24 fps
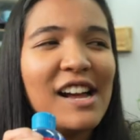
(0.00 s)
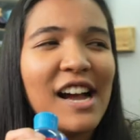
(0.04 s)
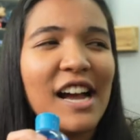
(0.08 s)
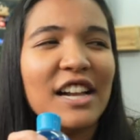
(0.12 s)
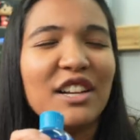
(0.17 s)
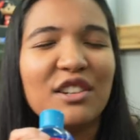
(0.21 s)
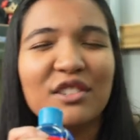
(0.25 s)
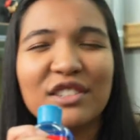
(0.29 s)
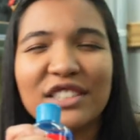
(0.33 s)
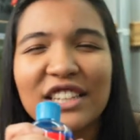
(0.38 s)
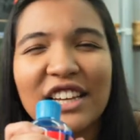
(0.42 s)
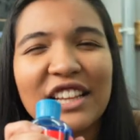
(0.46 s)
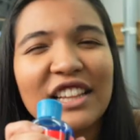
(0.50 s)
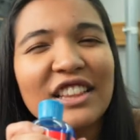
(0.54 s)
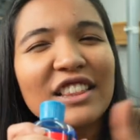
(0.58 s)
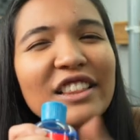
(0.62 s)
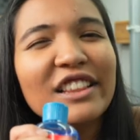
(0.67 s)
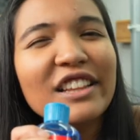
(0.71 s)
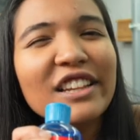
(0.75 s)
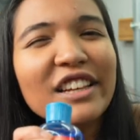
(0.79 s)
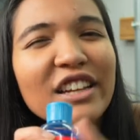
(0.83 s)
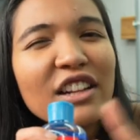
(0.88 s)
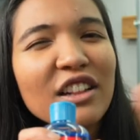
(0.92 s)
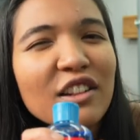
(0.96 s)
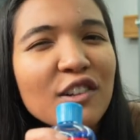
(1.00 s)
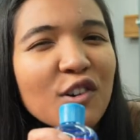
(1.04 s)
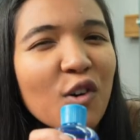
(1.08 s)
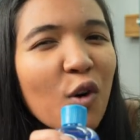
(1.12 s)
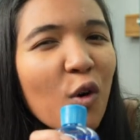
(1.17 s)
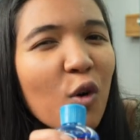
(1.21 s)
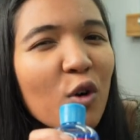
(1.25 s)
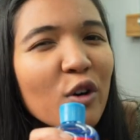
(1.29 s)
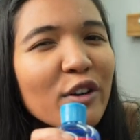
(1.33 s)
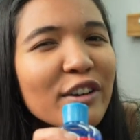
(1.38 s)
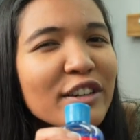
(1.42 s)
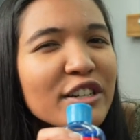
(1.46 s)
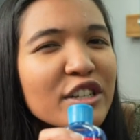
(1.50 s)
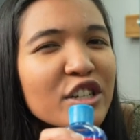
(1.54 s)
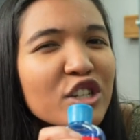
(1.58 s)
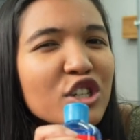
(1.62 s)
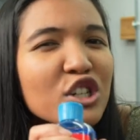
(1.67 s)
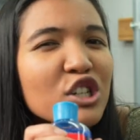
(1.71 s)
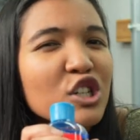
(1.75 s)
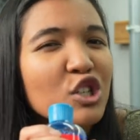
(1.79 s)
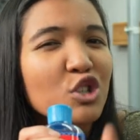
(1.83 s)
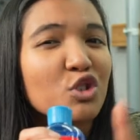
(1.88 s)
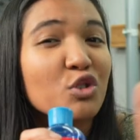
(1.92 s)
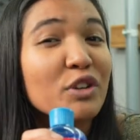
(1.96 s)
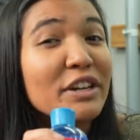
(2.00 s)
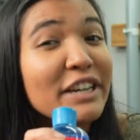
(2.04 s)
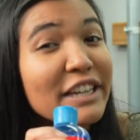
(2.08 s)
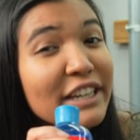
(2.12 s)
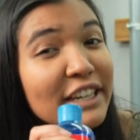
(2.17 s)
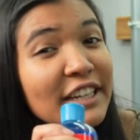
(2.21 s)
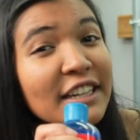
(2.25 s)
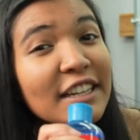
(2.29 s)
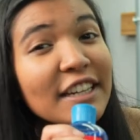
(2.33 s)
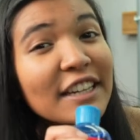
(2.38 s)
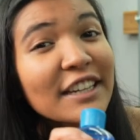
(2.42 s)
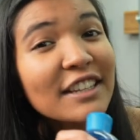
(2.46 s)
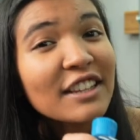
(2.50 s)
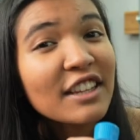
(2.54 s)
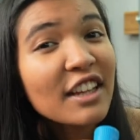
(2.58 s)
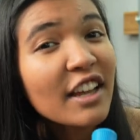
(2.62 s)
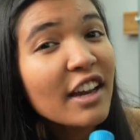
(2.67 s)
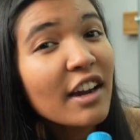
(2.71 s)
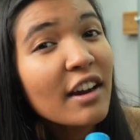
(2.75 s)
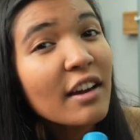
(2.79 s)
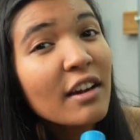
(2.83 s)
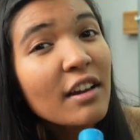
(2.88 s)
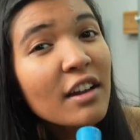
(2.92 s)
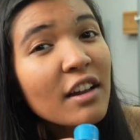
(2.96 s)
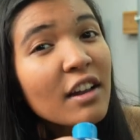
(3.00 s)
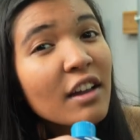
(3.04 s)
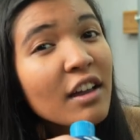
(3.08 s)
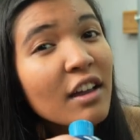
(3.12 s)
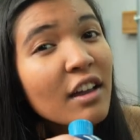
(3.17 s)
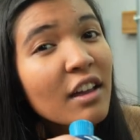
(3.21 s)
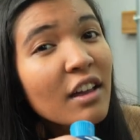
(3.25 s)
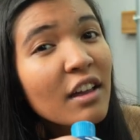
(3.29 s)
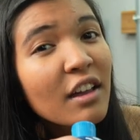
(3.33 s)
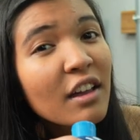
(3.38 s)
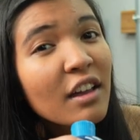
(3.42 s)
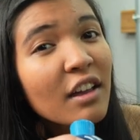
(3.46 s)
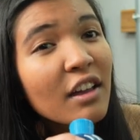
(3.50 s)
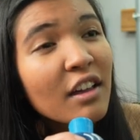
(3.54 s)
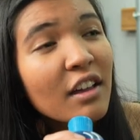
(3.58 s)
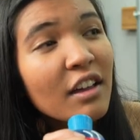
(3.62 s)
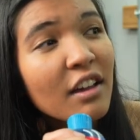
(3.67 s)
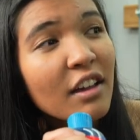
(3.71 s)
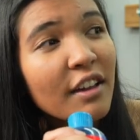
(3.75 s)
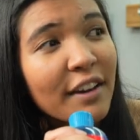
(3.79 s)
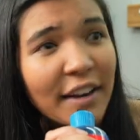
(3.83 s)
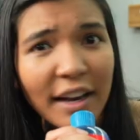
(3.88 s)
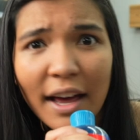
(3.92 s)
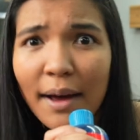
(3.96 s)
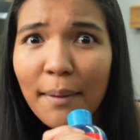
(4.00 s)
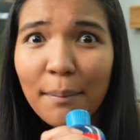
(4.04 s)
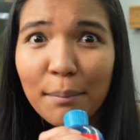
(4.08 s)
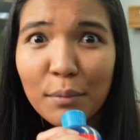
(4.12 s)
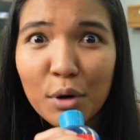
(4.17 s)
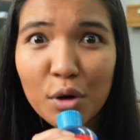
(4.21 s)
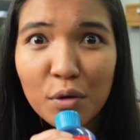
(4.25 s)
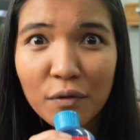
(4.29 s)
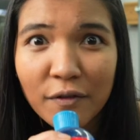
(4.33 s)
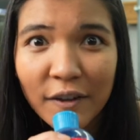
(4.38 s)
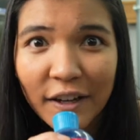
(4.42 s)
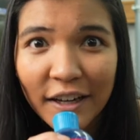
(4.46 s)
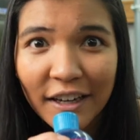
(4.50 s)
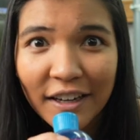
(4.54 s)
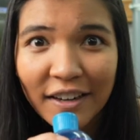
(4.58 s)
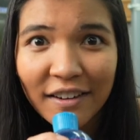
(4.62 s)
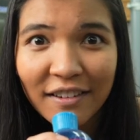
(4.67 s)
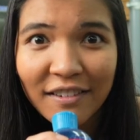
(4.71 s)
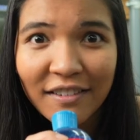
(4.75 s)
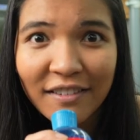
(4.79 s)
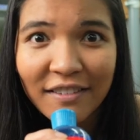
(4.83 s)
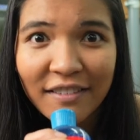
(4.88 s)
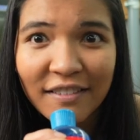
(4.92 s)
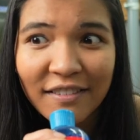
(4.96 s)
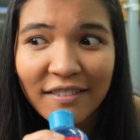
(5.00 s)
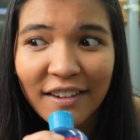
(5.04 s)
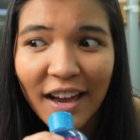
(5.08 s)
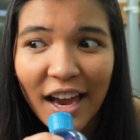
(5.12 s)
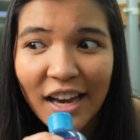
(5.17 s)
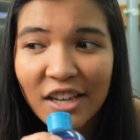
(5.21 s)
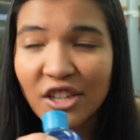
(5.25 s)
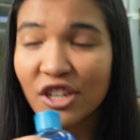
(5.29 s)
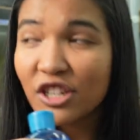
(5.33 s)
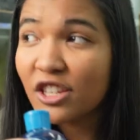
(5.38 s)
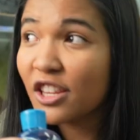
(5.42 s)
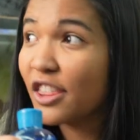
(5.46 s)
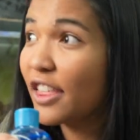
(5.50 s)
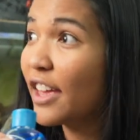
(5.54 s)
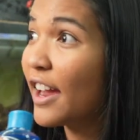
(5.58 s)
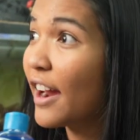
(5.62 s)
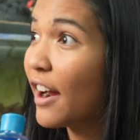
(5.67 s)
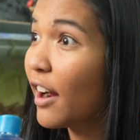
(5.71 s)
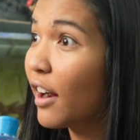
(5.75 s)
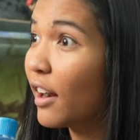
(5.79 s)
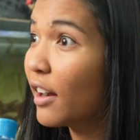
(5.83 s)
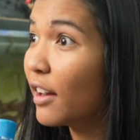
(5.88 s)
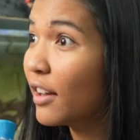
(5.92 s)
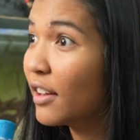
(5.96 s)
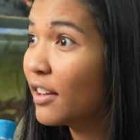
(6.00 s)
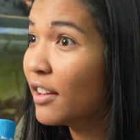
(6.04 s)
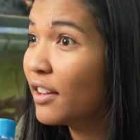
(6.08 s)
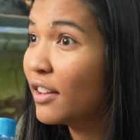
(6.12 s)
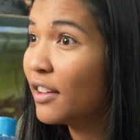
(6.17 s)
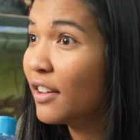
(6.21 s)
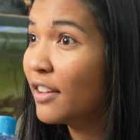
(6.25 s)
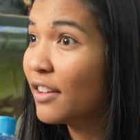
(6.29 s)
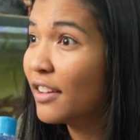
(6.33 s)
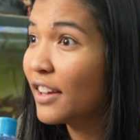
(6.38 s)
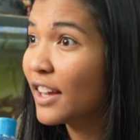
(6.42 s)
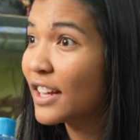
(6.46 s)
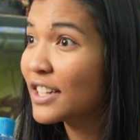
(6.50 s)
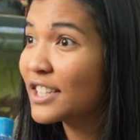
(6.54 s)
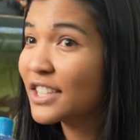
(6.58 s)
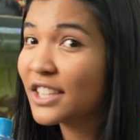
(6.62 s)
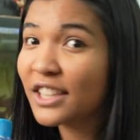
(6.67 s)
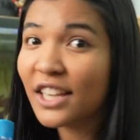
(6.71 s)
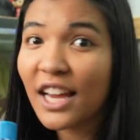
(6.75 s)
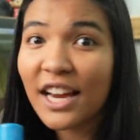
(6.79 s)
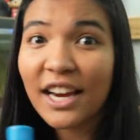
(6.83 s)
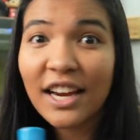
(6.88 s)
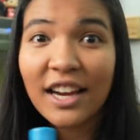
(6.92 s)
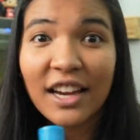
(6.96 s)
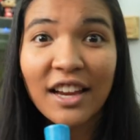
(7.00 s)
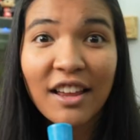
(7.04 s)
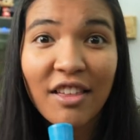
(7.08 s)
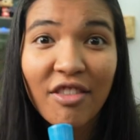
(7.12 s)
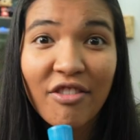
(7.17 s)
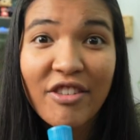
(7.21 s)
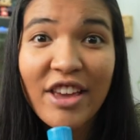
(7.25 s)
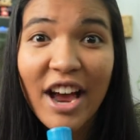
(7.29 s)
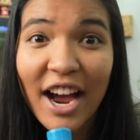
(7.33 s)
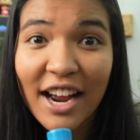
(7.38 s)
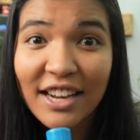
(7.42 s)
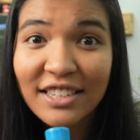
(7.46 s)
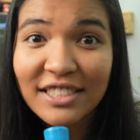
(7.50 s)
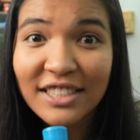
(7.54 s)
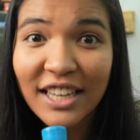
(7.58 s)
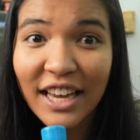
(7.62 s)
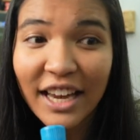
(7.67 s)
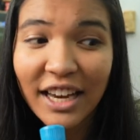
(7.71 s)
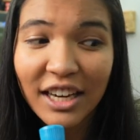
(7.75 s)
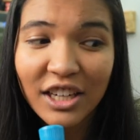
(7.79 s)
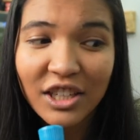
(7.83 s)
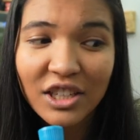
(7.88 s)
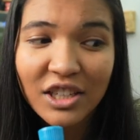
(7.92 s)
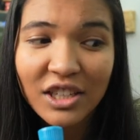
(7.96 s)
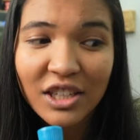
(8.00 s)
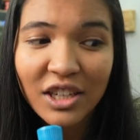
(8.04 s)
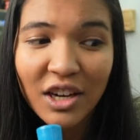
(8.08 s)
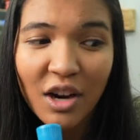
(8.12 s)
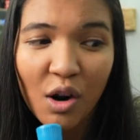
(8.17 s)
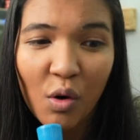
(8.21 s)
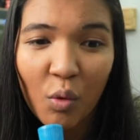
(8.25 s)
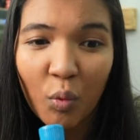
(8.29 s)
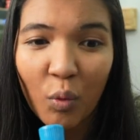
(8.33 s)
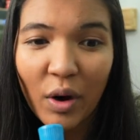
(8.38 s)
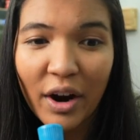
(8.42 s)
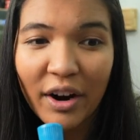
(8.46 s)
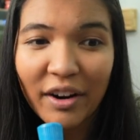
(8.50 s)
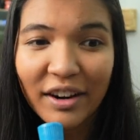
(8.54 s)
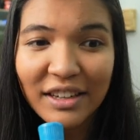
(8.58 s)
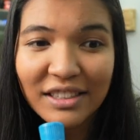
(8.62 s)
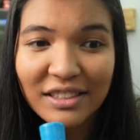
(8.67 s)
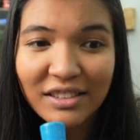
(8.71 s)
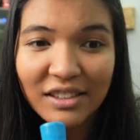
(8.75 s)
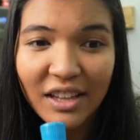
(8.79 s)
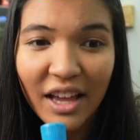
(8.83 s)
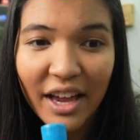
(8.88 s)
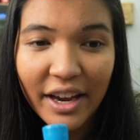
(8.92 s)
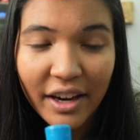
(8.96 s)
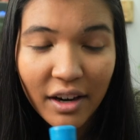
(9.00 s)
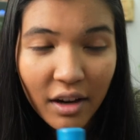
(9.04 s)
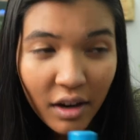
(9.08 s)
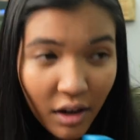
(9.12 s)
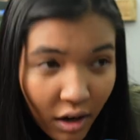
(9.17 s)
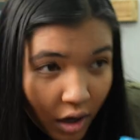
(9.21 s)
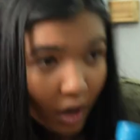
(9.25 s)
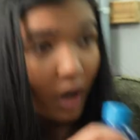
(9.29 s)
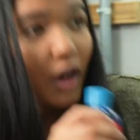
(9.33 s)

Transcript: and you see a little orange streak in there. Not moving. It's just there. It's like the Ice Age where it's like,